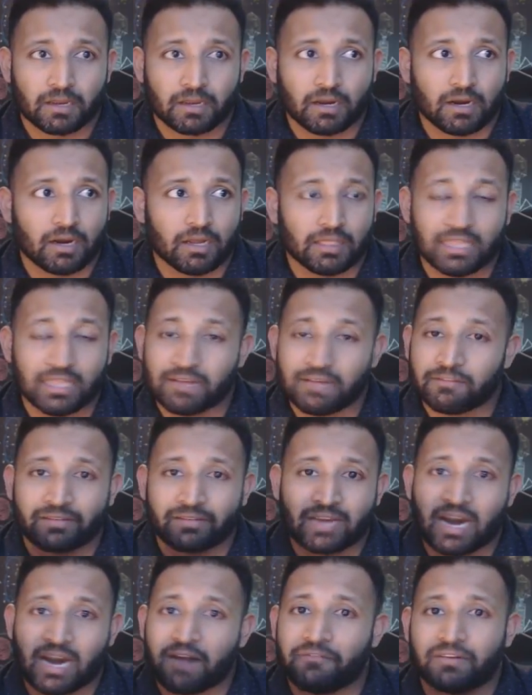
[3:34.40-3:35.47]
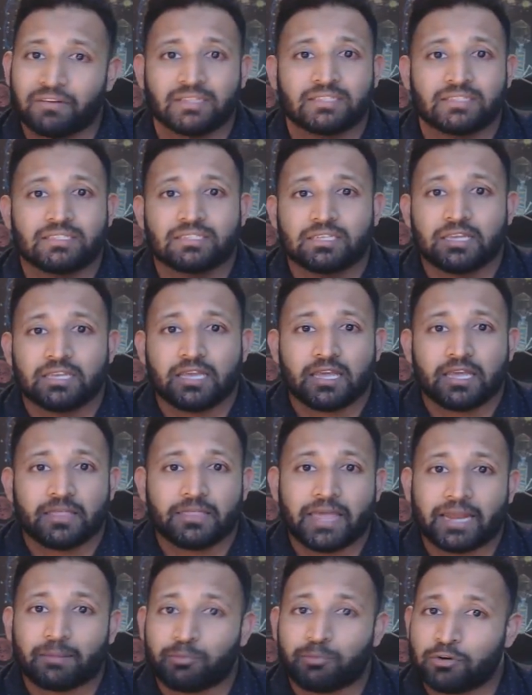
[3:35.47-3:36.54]
a level of confidence
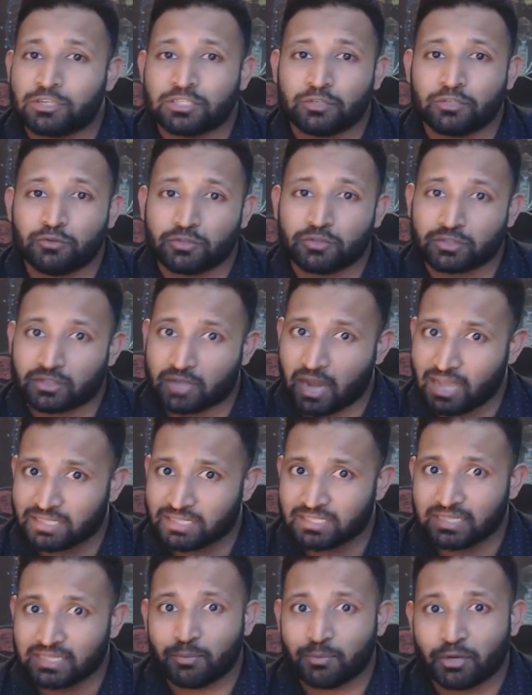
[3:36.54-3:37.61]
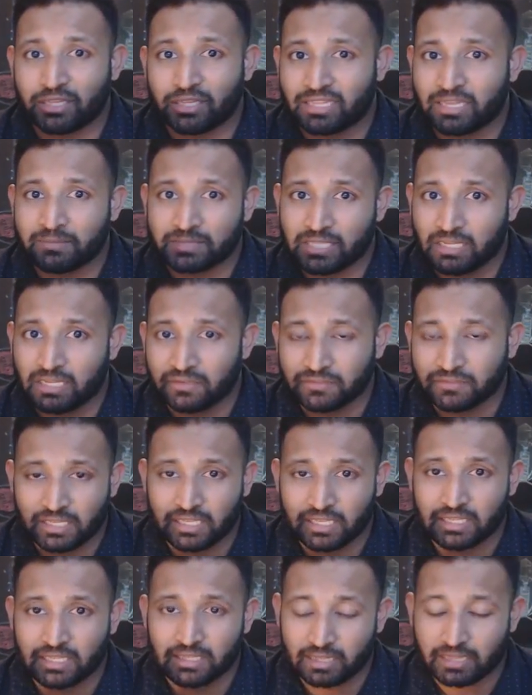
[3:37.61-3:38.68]
that a person who's constantly putting themselves
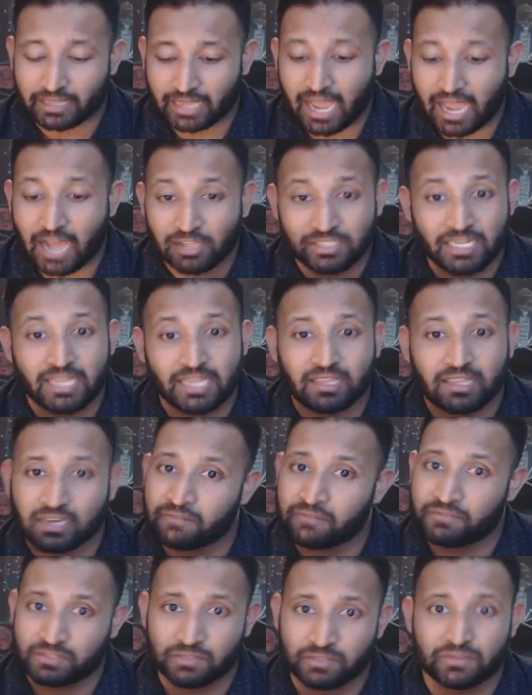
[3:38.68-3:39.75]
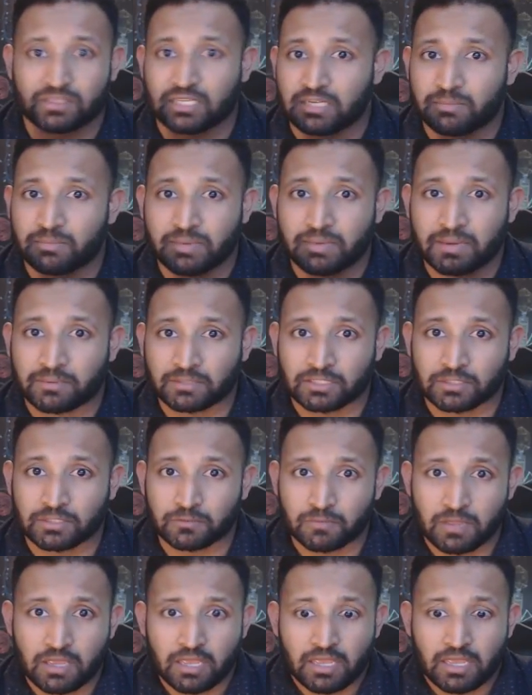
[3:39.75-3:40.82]
in like outside the comfort zone is going to be able to do.
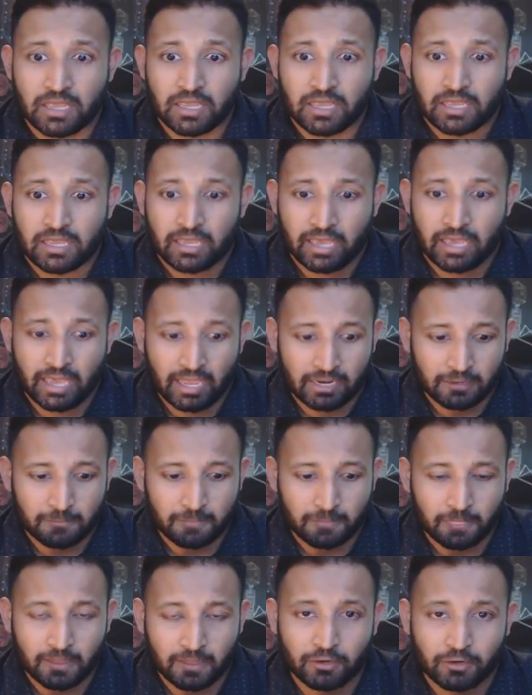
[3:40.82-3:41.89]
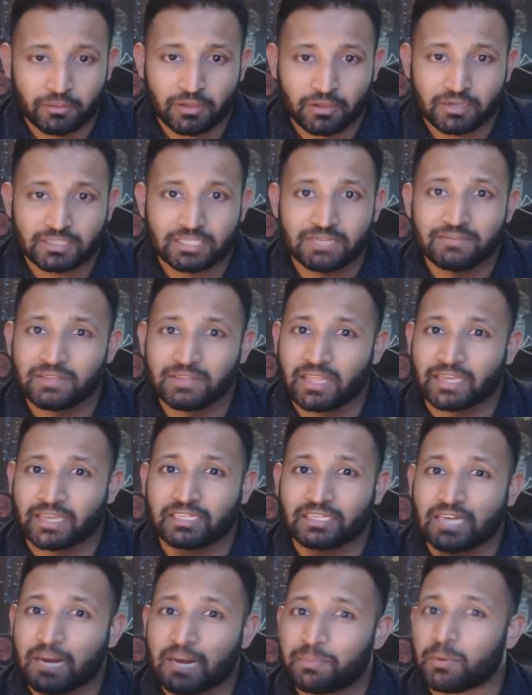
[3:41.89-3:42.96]
And there's even like a
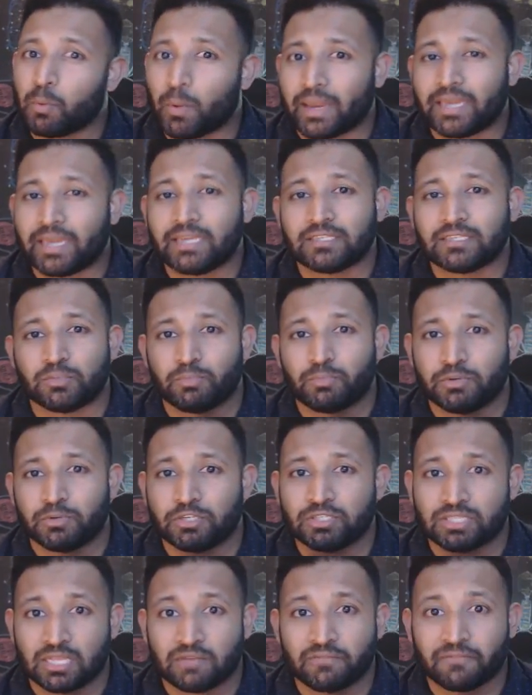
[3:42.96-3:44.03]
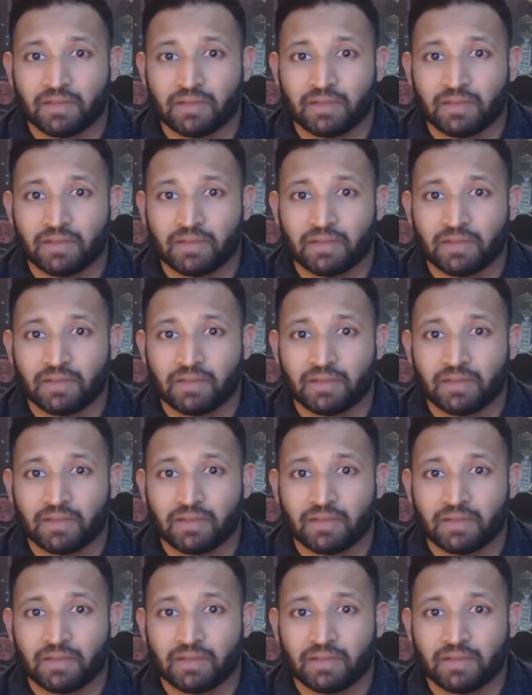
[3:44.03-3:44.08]
couple ways to put yourself